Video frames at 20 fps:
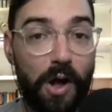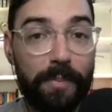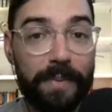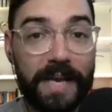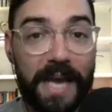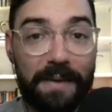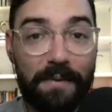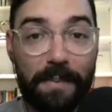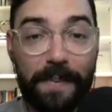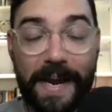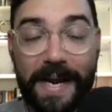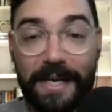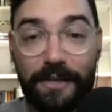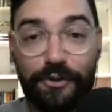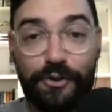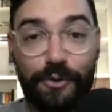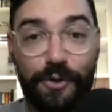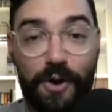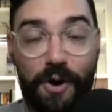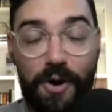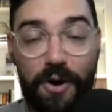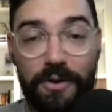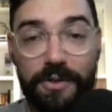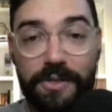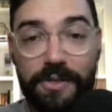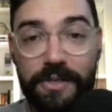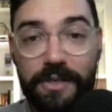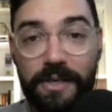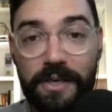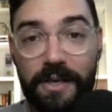I mean, gave up 82
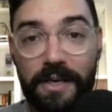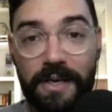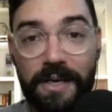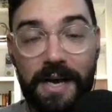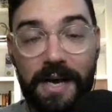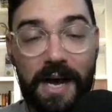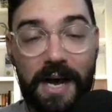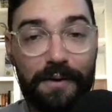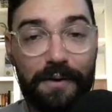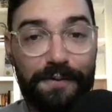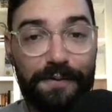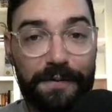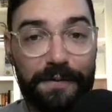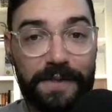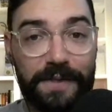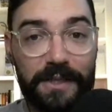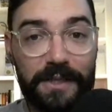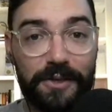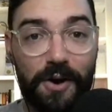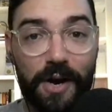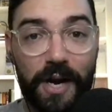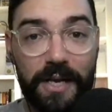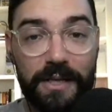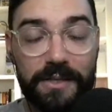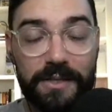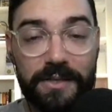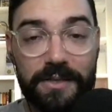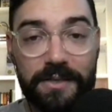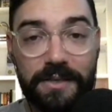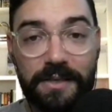yards on 15
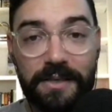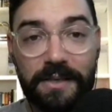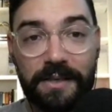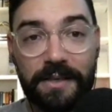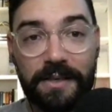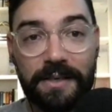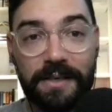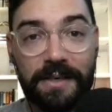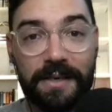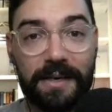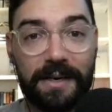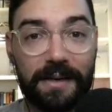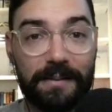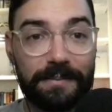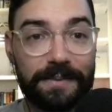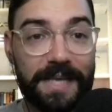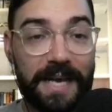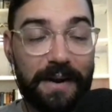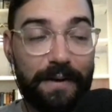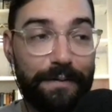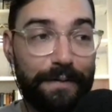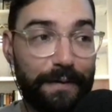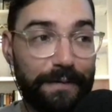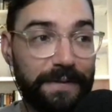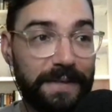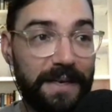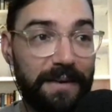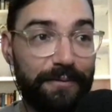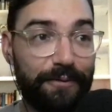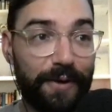targets, um, 10 of
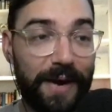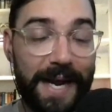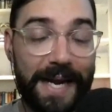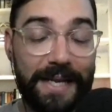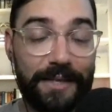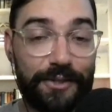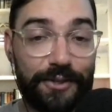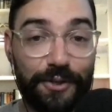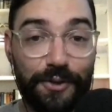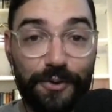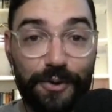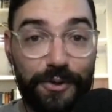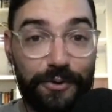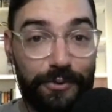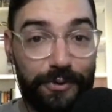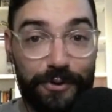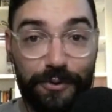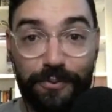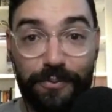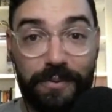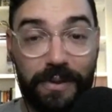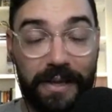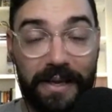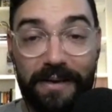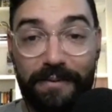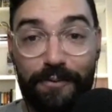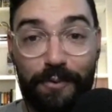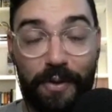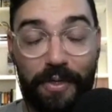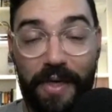15 for 82. You you
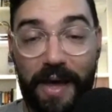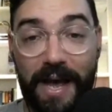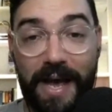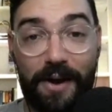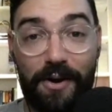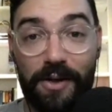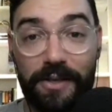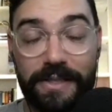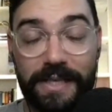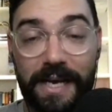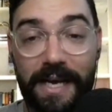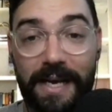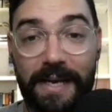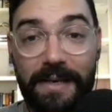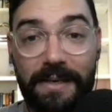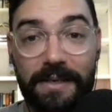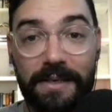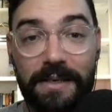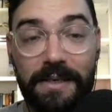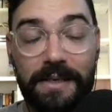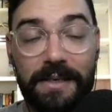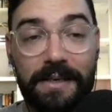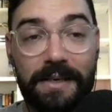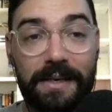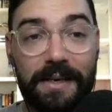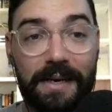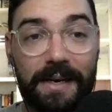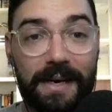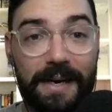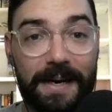live with that all day.
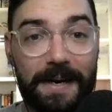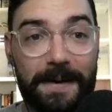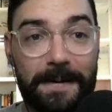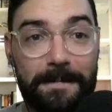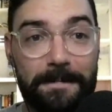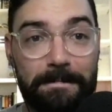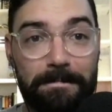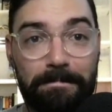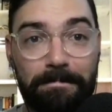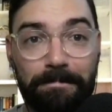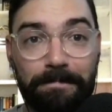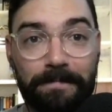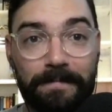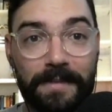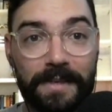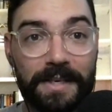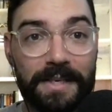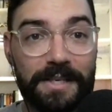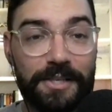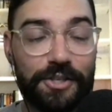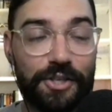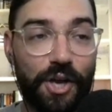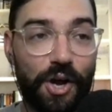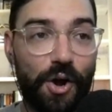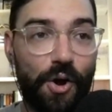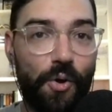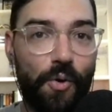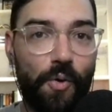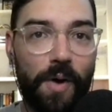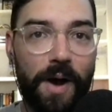Um,
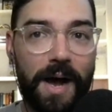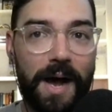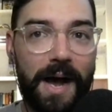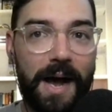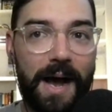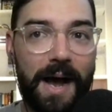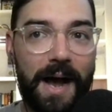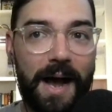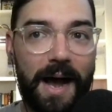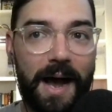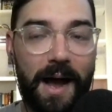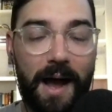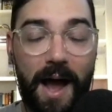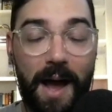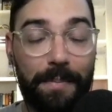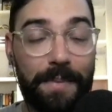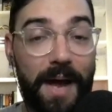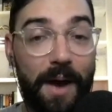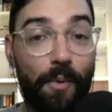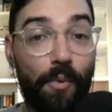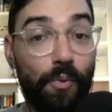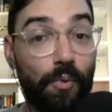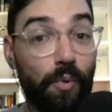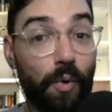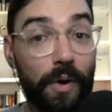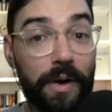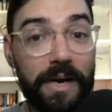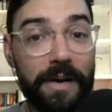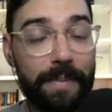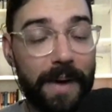so I'm not
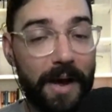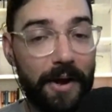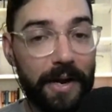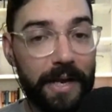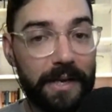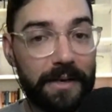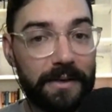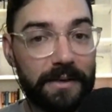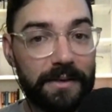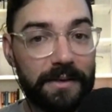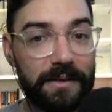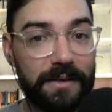worried about it.